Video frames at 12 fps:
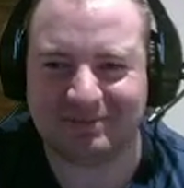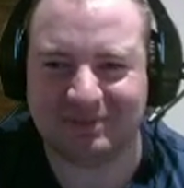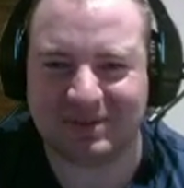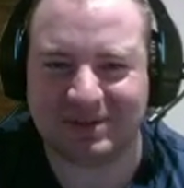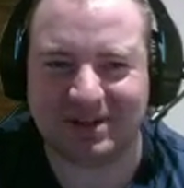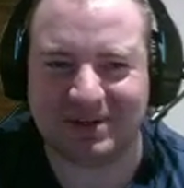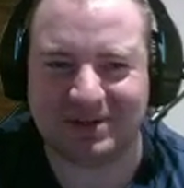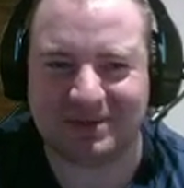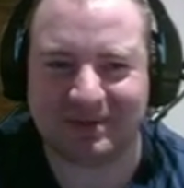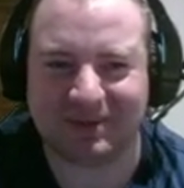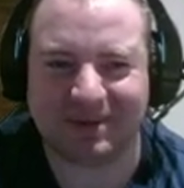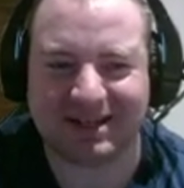So,
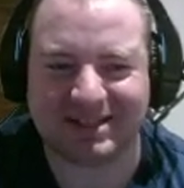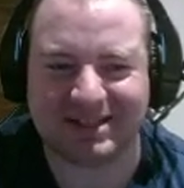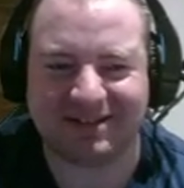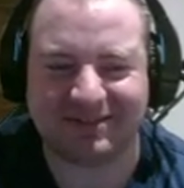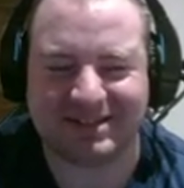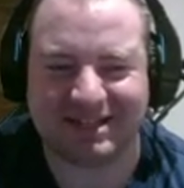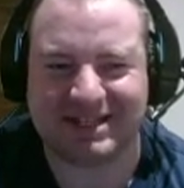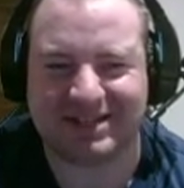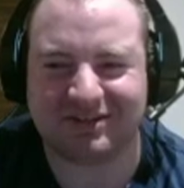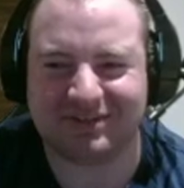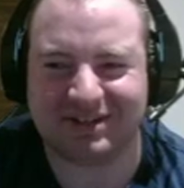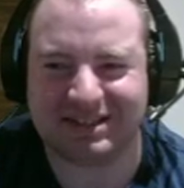the best RNG is
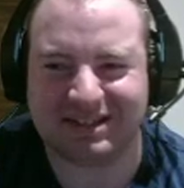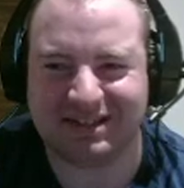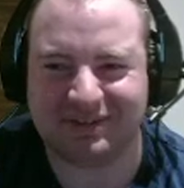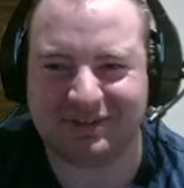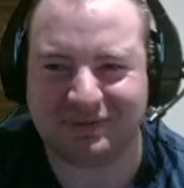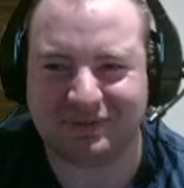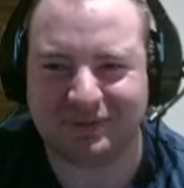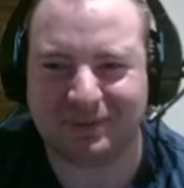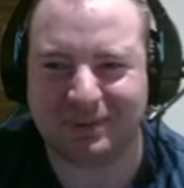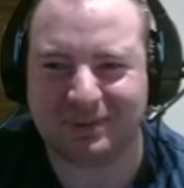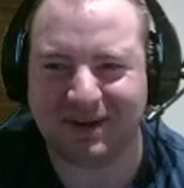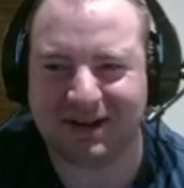obviously
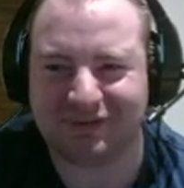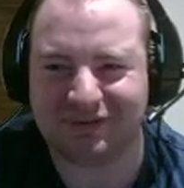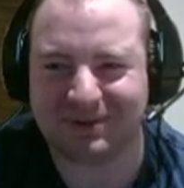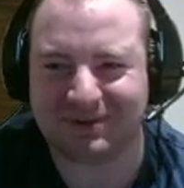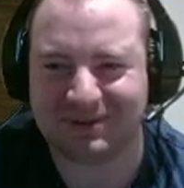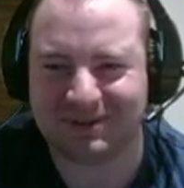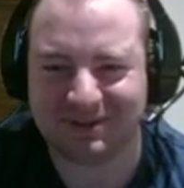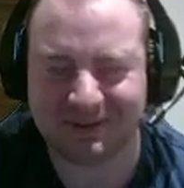4 right throws.